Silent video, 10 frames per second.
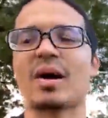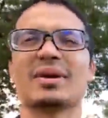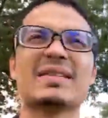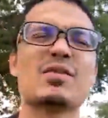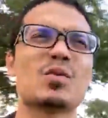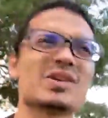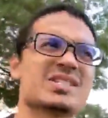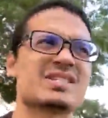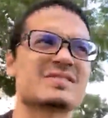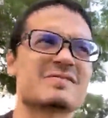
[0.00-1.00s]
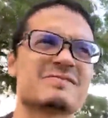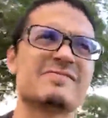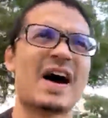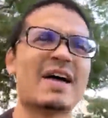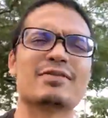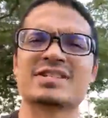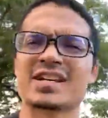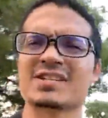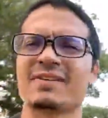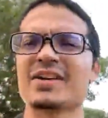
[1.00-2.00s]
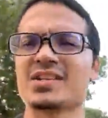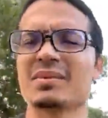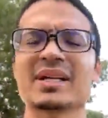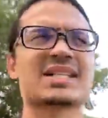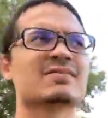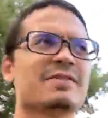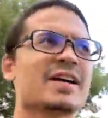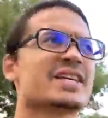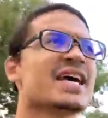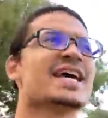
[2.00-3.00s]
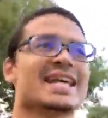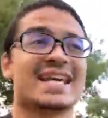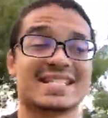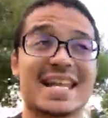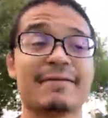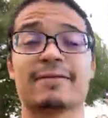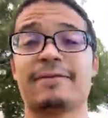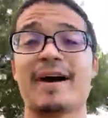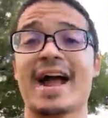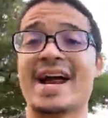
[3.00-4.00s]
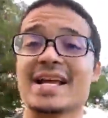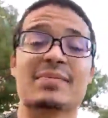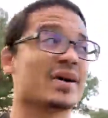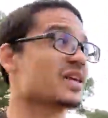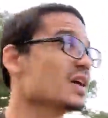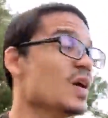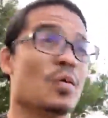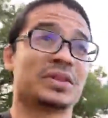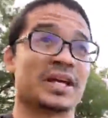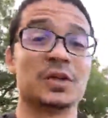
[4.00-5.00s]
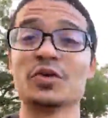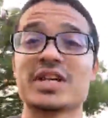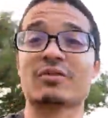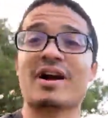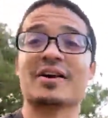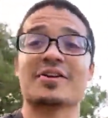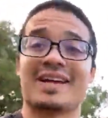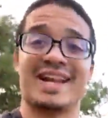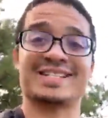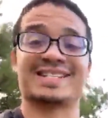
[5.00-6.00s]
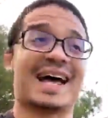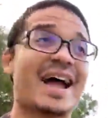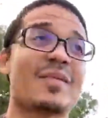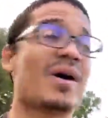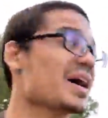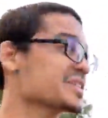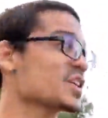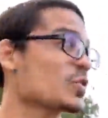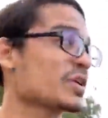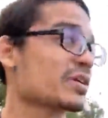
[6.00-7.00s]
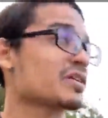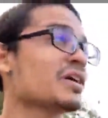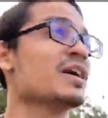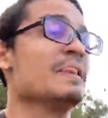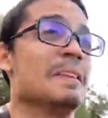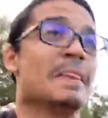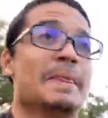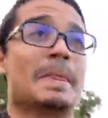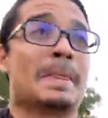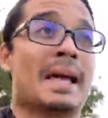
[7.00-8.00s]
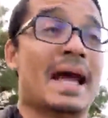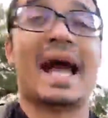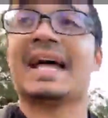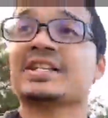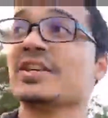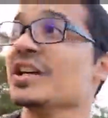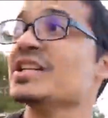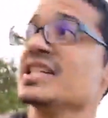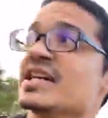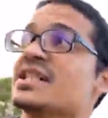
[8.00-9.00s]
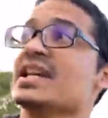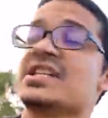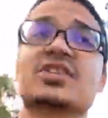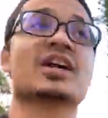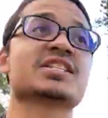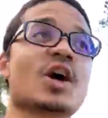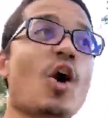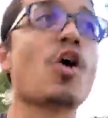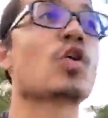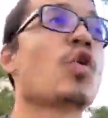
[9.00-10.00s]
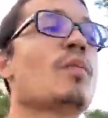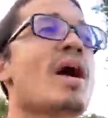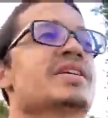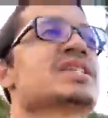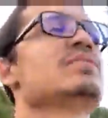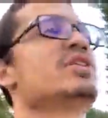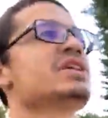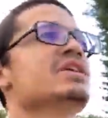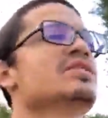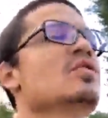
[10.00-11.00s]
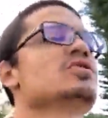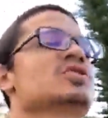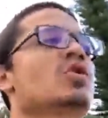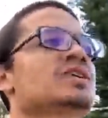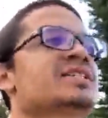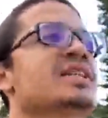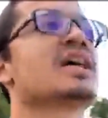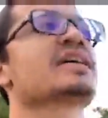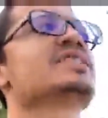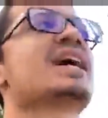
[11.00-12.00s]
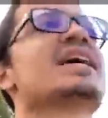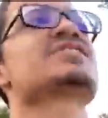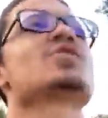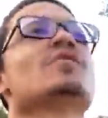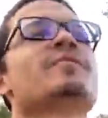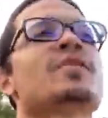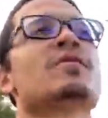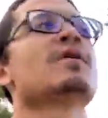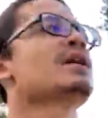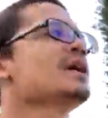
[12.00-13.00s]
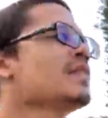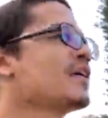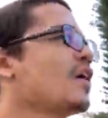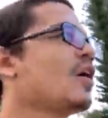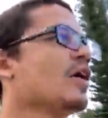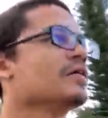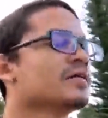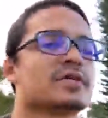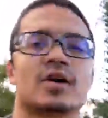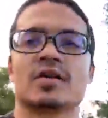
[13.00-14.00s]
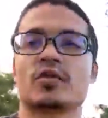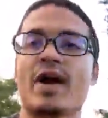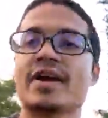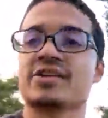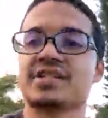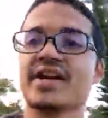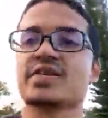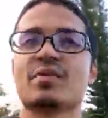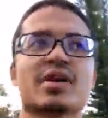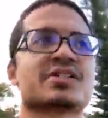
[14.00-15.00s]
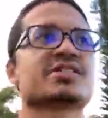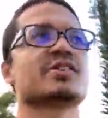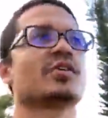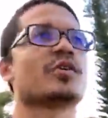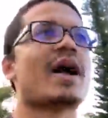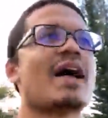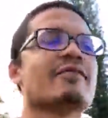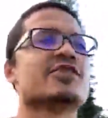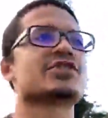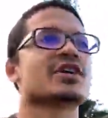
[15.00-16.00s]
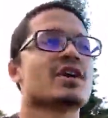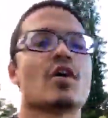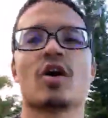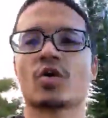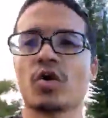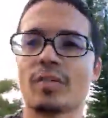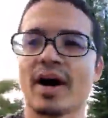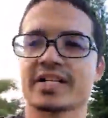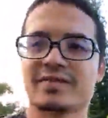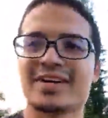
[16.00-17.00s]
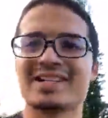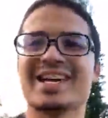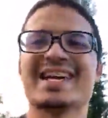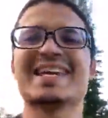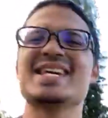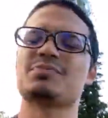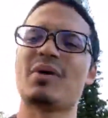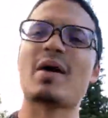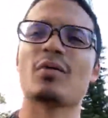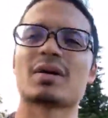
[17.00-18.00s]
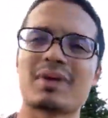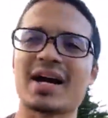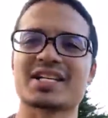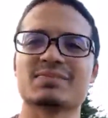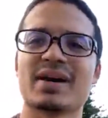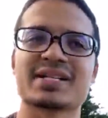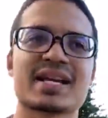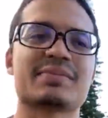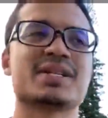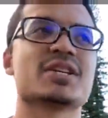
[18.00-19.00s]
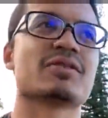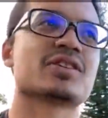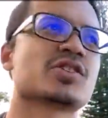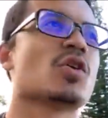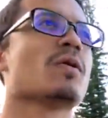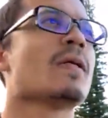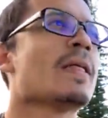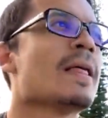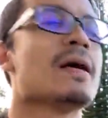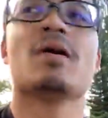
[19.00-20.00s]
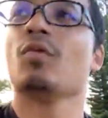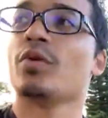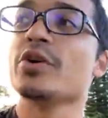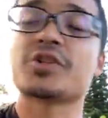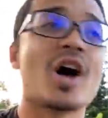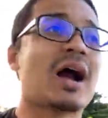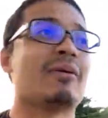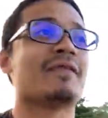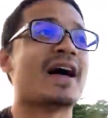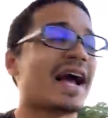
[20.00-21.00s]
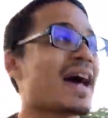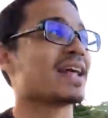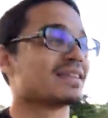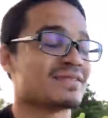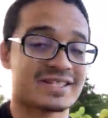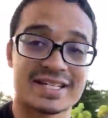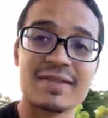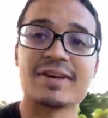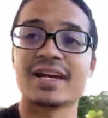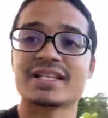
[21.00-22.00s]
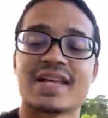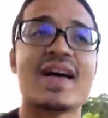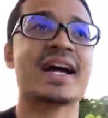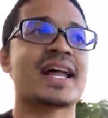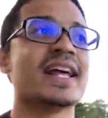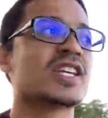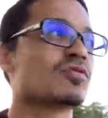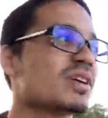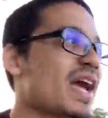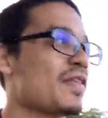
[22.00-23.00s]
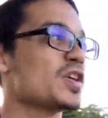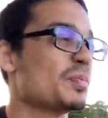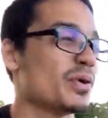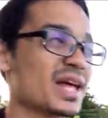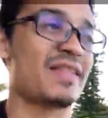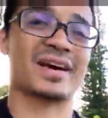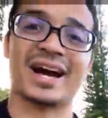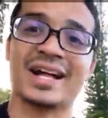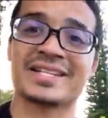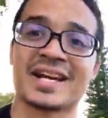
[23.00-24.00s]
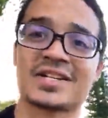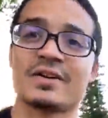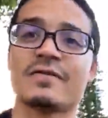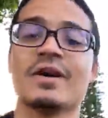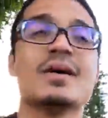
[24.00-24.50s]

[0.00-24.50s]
I believe it was five or six fights, something like that, seven fights. He's never fought anybody with a losing record in his entire boxing career. As good as he is and as good as the hardcore boxing community knows Kosei Tanaka is, I still feel that on a grander stage amongst, you know, your average hardcore boxing fans, he is probably one of boxing's best kept secrets. So when you talk about that kind of significance and that kind of history, and then you put it in the context of